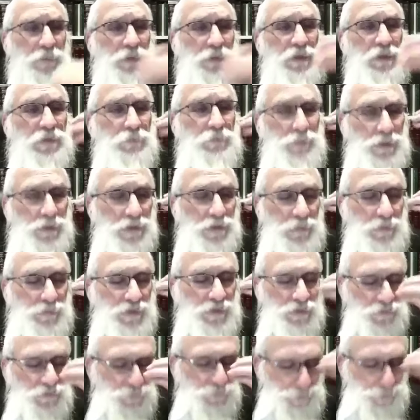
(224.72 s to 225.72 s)
but let me
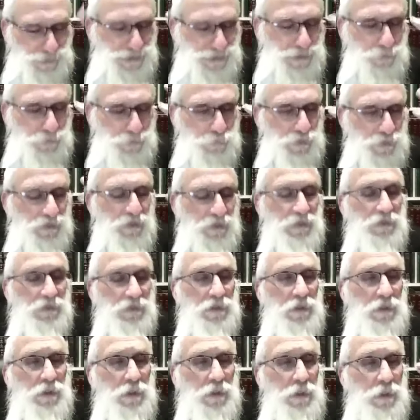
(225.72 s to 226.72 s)
just begin with it.
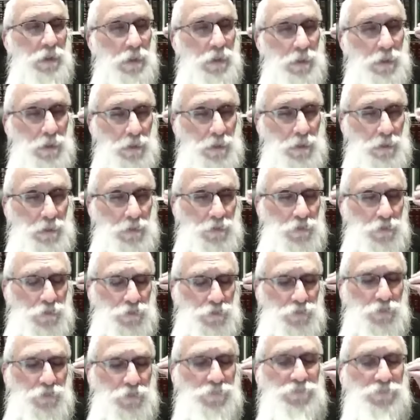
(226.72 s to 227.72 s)

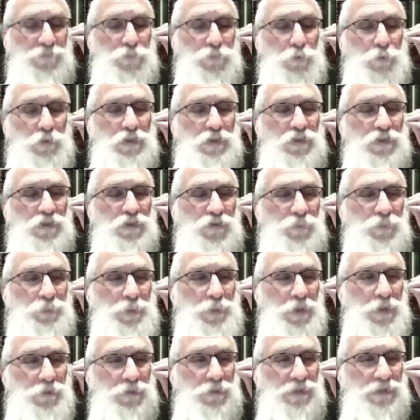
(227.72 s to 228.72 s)
The foolish
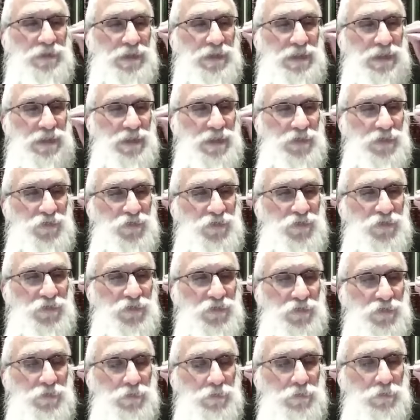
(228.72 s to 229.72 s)
spirit
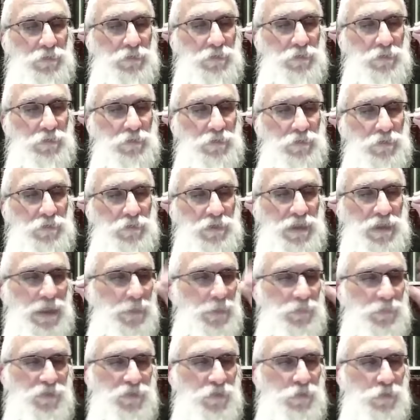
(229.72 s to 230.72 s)
is that
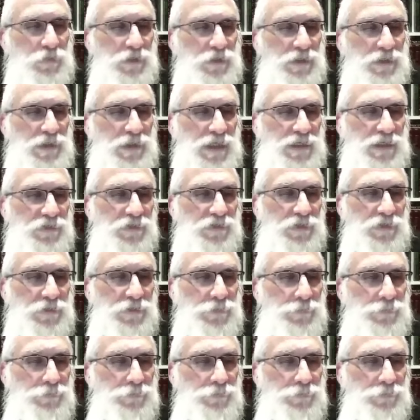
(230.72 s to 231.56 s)
I'm still connected.